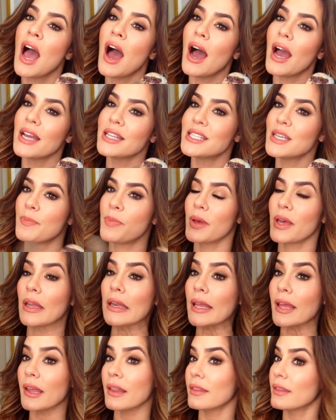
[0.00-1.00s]
i dip it
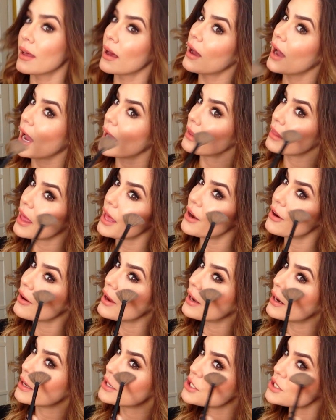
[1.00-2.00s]
in the highlighter
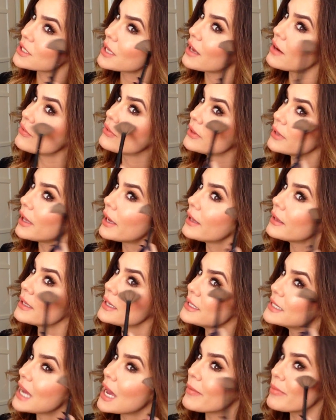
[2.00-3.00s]
and i just kind of lightly
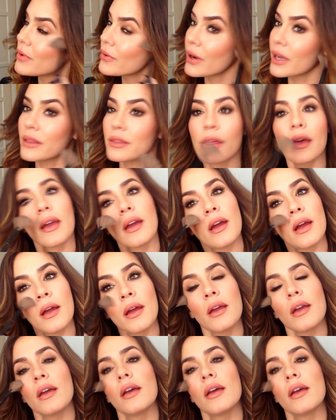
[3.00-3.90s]
dab it right there